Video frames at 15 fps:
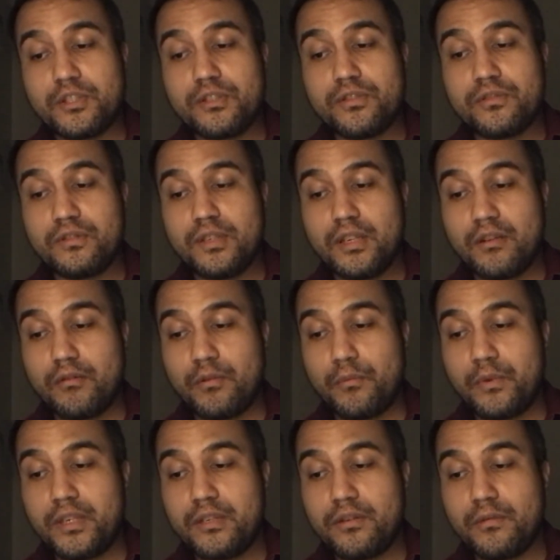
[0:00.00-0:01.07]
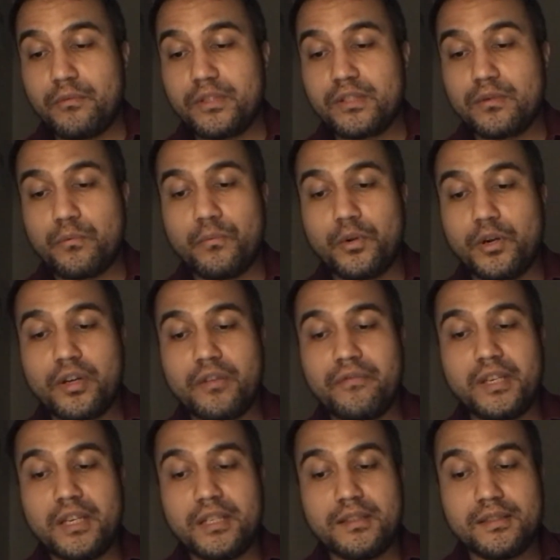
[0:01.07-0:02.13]
stood near a window was the work of
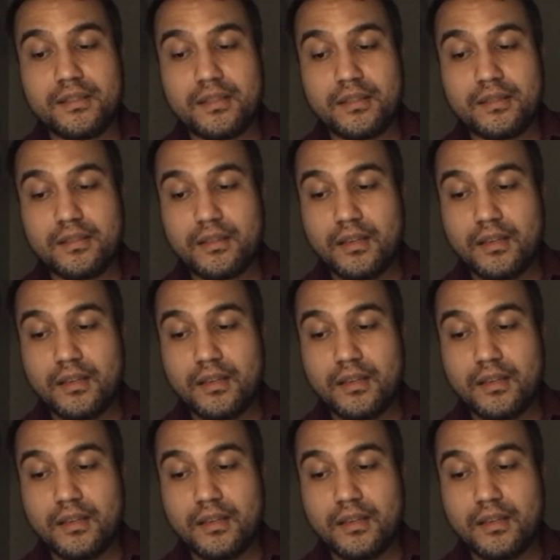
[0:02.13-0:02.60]
an instant.